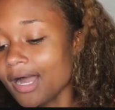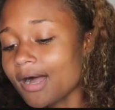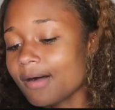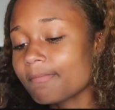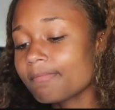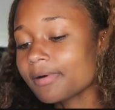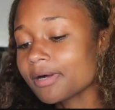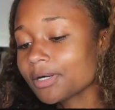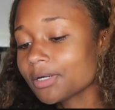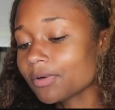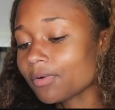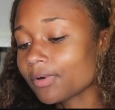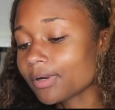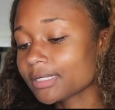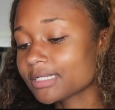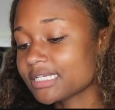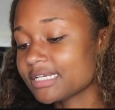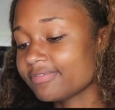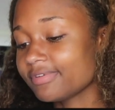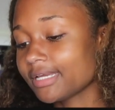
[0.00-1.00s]
A book or
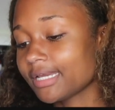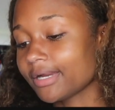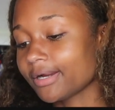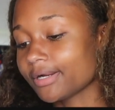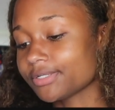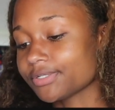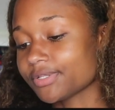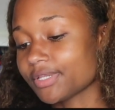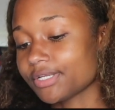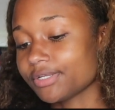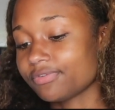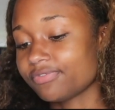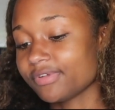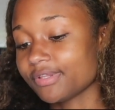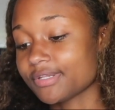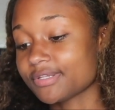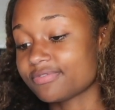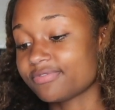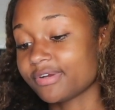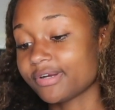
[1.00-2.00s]
a TV character that you
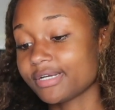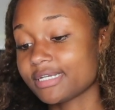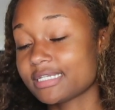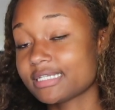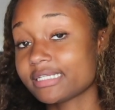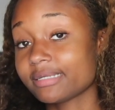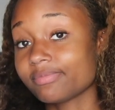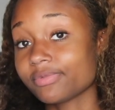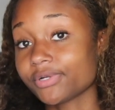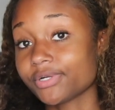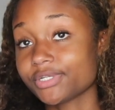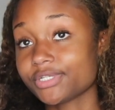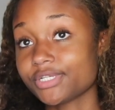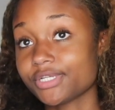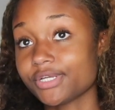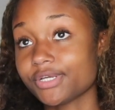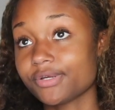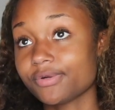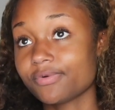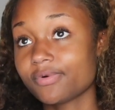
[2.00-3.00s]
feel is very similar
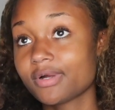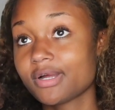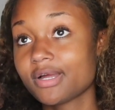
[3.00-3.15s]
to you?